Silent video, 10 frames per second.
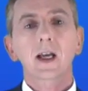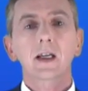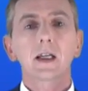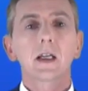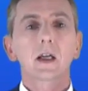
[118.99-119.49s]

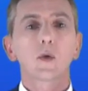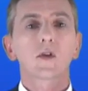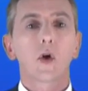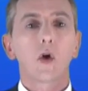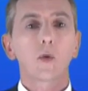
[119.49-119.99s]
Secondly,
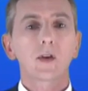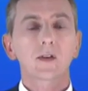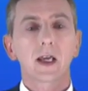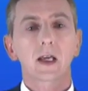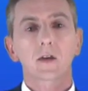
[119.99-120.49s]
liquids
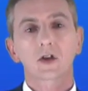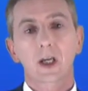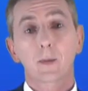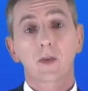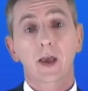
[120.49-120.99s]
always take the
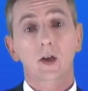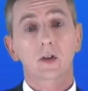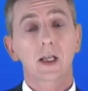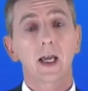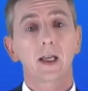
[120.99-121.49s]
shape of their
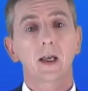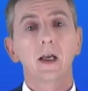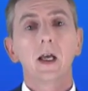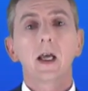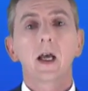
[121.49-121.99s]

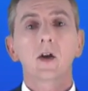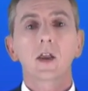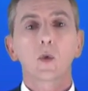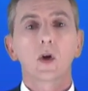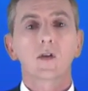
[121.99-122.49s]
container, in
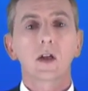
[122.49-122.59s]
other